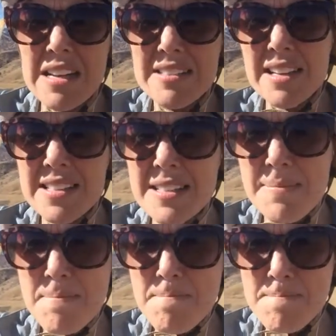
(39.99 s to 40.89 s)

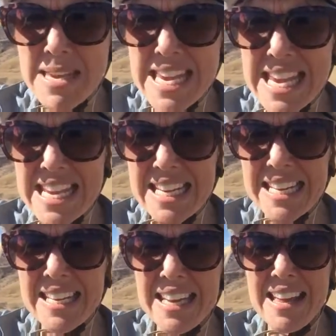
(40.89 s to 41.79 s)
doesn't
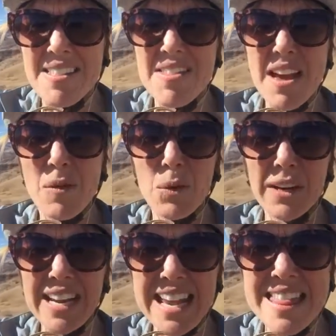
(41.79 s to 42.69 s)
mean that we're
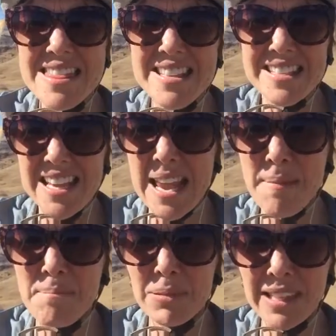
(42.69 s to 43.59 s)
in the
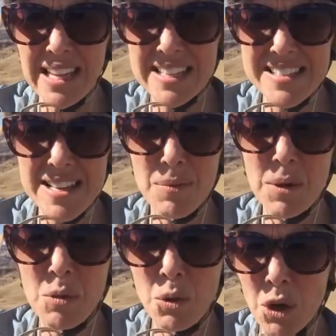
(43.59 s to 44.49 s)
same place that
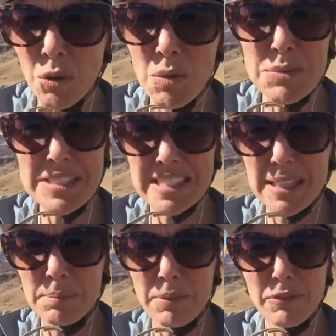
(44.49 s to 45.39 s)
we were when we did
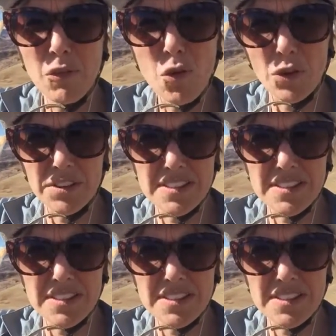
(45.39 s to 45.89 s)
it before.